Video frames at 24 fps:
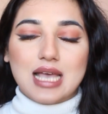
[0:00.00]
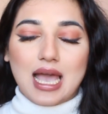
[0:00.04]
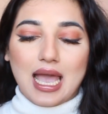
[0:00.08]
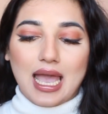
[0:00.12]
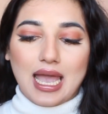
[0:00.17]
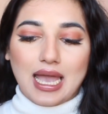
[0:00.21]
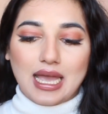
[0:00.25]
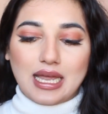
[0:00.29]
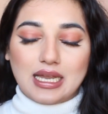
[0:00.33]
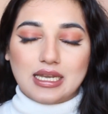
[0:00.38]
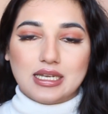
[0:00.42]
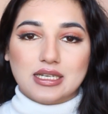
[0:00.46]

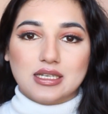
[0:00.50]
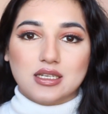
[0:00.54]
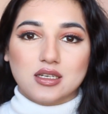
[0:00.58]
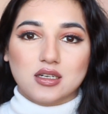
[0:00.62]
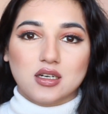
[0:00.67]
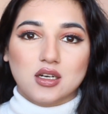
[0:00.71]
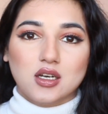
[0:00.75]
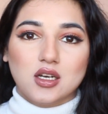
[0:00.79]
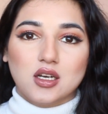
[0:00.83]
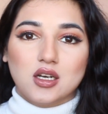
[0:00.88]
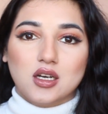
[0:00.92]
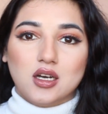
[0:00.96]
and
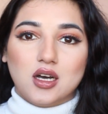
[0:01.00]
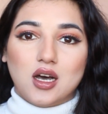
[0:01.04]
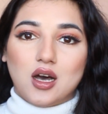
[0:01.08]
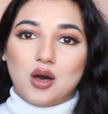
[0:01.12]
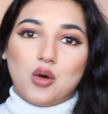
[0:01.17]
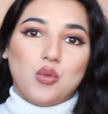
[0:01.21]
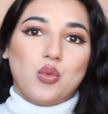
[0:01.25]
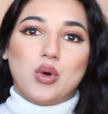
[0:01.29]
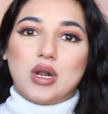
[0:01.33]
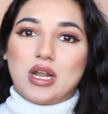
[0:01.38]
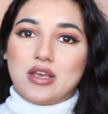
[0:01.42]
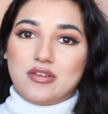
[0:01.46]

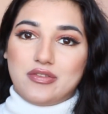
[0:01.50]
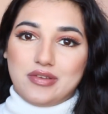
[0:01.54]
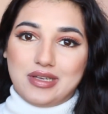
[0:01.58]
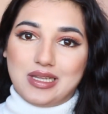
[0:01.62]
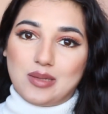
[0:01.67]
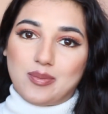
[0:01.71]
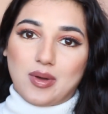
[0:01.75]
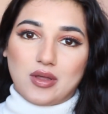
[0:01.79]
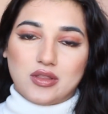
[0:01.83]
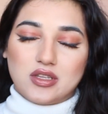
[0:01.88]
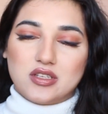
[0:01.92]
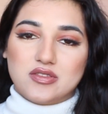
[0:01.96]
what I feel
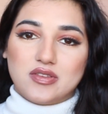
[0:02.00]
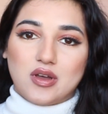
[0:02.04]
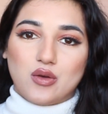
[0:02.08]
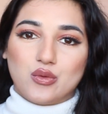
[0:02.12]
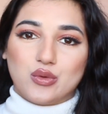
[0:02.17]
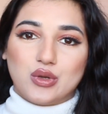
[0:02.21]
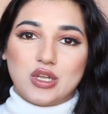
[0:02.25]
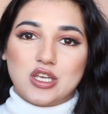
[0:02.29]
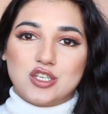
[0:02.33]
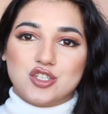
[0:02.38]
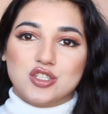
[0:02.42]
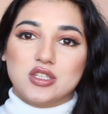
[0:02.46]
about this
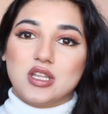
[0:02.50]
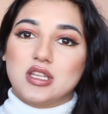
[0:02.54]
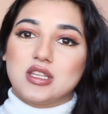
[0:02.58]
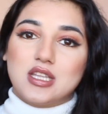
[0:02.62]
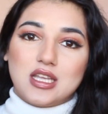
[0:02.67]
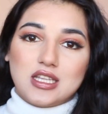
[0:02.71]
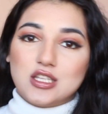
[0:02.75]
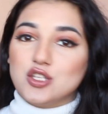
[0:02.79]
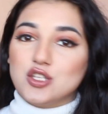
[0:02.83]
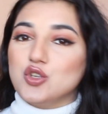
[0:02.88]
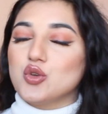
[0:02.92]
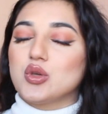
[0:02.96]
foundation, and
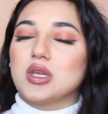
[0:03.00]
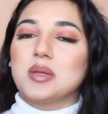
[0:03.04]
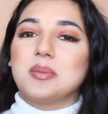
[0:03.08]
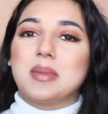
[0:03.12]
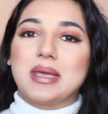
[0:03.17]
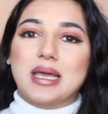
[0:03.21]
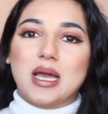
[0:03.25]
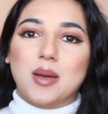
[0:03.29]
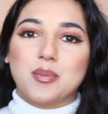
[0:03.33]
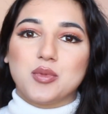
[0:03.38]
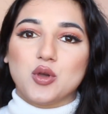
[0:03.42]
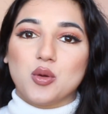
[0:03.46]
then you can
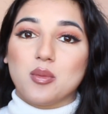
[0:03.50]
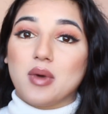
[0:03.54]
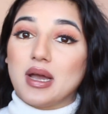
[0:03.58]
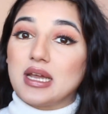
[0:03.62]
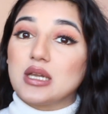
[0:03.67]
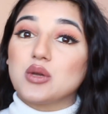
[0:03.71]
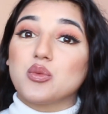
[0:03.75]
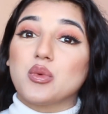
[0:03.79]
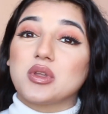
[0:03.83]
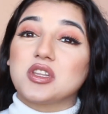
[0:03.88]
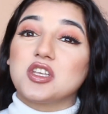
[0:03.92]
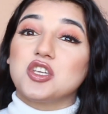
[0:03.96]
make up your
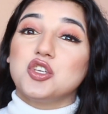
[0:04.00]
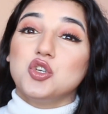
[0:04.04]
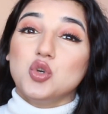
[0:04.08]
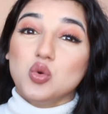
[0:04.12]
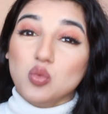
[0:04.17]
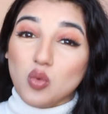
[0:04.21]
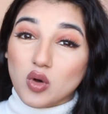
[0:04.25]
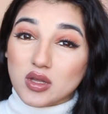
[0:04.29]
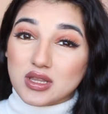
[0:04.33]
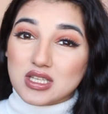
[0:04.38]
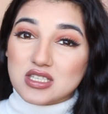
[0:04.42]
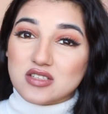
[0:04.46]
mind whether you
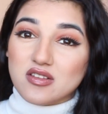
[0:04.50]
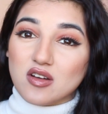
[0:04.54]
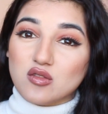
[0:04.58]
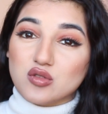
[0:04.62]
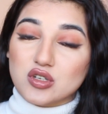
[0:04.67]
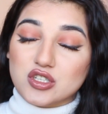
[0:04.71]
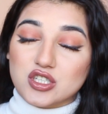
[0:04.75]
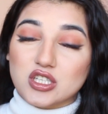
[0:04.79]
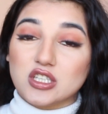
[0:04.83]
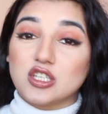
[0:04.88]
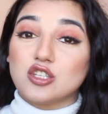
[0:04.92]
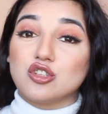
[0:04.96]
want this
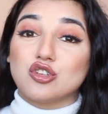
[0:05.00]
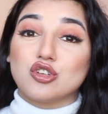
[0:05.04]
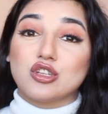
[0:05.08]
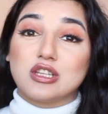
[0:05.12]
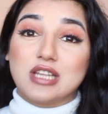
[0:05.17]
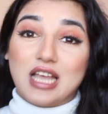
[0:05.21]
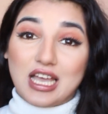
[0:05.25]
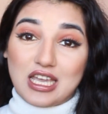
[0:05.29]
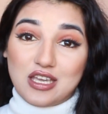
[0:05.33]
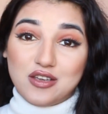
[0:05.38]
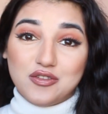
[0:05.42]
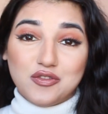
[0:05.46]
foundation in your
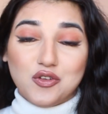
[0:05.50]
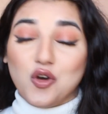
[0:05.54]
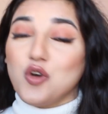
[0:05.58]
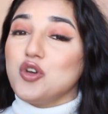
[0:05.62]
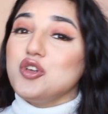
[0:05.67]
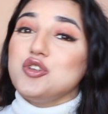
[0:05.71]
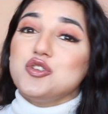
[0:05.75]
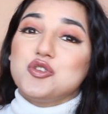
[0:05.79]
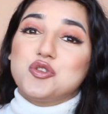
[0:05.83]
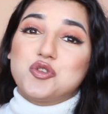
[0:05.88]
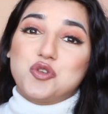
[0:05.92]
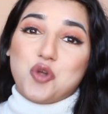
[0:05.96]
life or
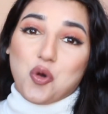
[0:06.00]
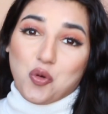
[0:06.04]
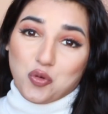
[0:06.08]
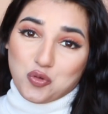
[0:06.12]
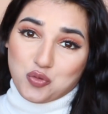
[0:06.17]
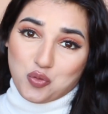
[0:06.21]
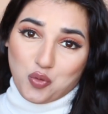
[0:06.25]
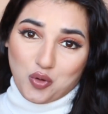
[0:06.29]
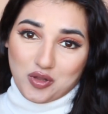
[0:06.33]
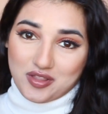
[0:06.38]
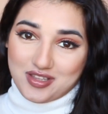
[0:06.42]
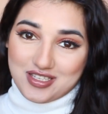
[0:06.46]
you don't
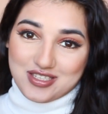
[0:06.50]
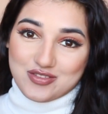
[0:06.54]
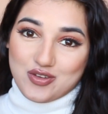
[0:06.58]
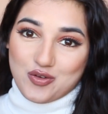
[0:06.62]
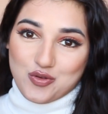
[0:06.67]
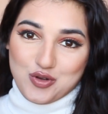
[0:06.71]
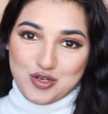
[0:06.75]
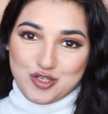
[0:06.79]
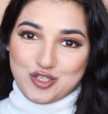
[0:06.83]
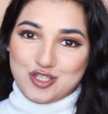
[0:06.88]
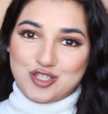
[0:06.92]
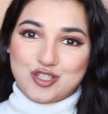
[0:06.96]
want this
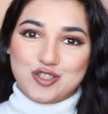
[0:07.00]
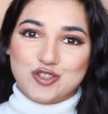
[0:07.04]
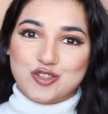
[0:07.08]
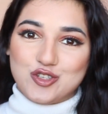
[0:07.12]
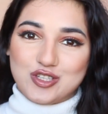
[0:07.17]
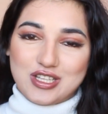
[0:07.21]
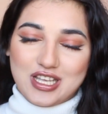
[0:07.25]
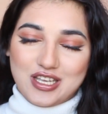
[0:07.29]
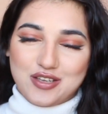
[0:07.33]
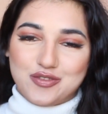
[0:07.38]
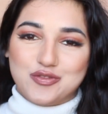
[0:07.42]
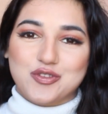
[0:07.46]
foundation in your
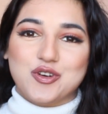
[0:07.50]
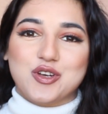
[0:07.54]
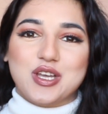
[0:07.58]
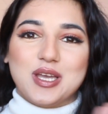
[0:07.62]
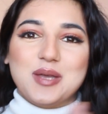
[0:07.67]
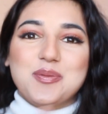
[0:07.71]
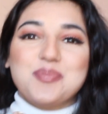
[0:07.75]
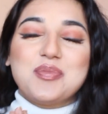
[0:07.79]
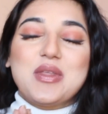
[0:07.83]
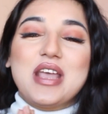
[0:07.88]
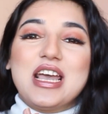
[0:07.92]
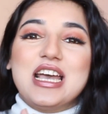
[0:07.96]
life.
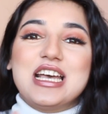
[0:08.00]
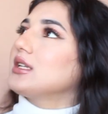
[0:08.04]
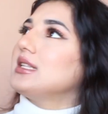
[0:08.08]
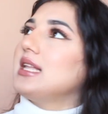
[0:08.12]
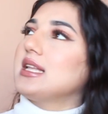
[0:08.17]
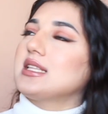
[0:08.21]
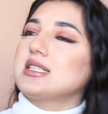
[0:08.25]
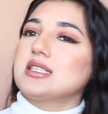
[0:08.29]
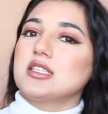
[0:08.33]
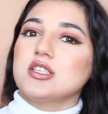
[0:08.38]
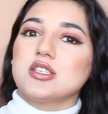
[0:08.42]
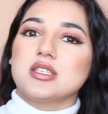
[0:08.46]
Okay,
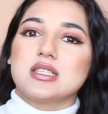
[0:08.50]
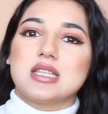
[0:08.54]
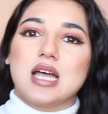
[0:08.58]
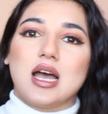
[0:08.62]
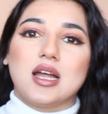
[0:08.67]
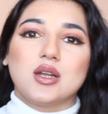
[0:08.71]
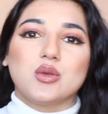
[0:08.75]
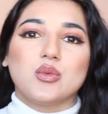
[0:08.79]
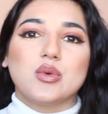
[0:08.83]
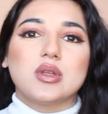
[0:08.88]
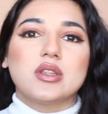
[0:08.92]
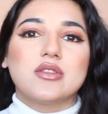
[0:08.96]
let's just
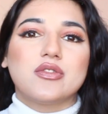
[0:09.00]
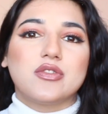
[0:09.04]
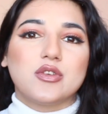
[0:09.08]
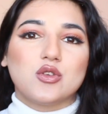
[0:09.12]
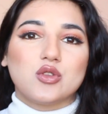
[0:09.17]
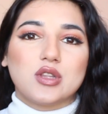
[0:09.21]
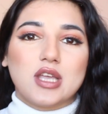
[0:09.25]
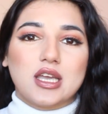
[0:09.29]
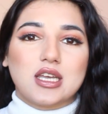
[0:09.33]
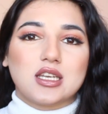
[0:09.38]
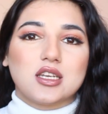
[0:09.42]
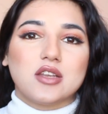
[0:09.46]
start with few
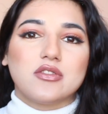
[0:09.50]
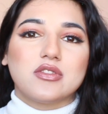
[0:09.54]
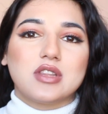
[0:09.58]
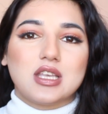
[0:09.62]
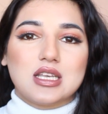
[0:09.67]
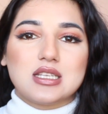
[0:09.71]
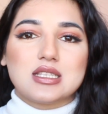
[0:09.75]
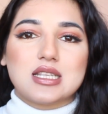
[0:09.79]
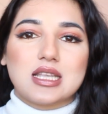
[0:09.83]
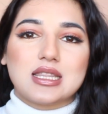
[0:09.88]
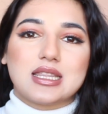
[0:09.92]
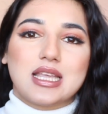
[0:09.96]
negative
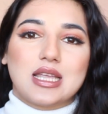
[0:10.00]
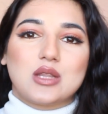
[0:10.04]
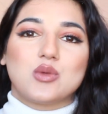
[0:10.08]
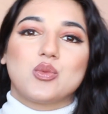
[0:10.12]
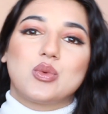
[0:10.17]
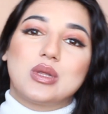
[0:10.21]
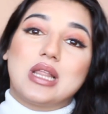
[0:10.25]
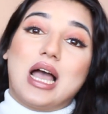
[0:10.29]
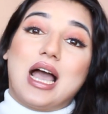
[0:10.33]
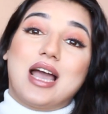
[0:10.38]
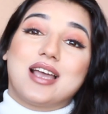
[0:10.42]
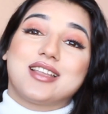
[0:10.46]
things and then
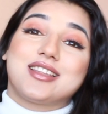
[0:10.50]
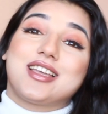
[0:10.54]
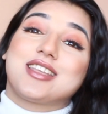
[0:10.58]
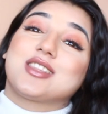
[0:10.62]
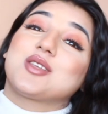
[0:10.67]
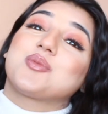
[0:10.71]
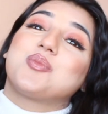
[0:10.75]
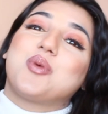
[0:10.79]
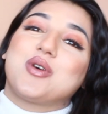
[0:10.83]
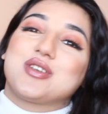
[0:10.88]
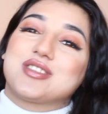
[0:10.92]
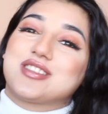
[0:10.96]
we'll highlight
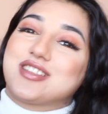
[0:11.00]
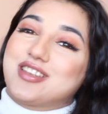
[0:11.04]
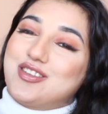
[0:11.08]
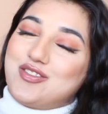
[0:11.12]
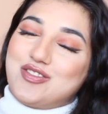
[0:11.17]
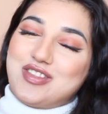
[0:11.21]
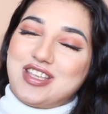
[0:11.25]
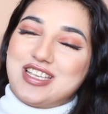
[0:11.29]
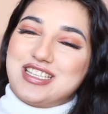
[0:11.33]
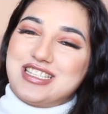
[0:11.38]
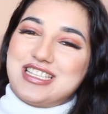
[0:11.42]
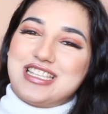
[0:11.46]
the positive
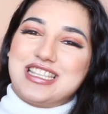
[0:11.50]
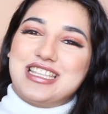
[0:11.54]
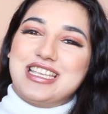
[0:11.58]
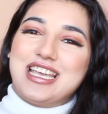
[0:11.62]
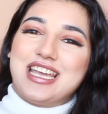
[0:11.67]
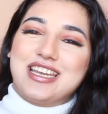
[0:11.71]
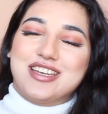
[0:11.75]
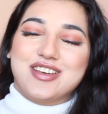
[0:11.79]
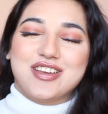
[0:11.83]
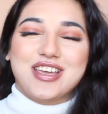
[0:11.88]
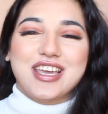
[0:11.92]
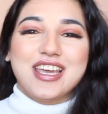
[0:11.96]
things in the
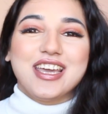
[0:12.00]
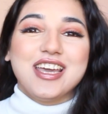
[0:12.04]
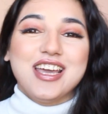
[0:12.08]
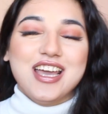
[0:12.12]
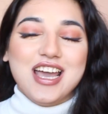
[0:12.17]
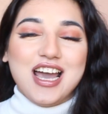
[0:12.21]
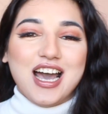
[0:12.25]
end. Okay,